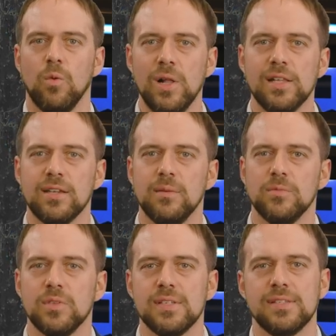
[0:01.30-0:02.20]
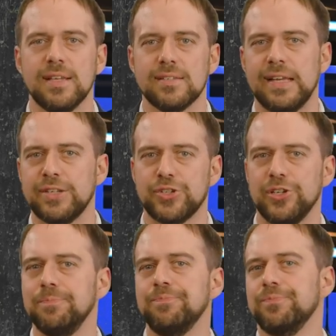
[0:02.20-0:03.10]
Welcome to this next
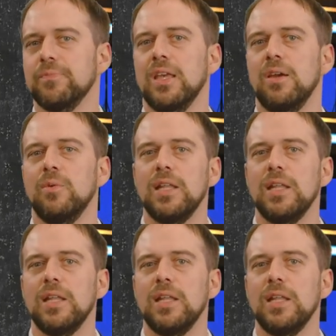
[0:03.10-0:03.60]
lecture. We